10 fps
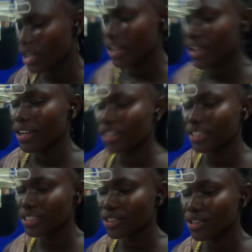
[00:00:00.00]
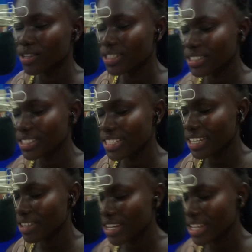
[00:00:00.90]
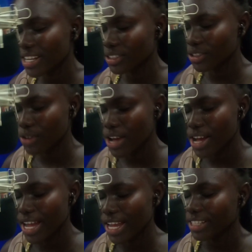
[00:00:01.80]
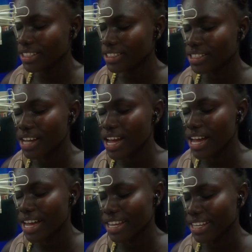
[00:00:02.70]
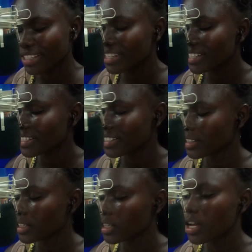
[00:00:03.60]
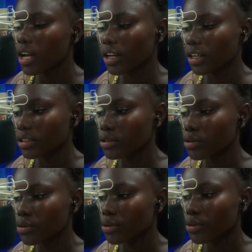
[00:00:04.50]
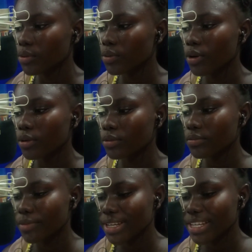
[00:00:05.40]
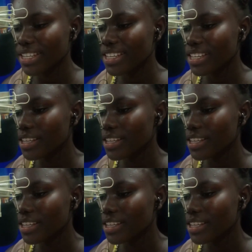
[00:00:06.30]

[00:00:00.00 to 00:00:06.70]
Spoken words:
It's not a secret I try to hide. I know you want me.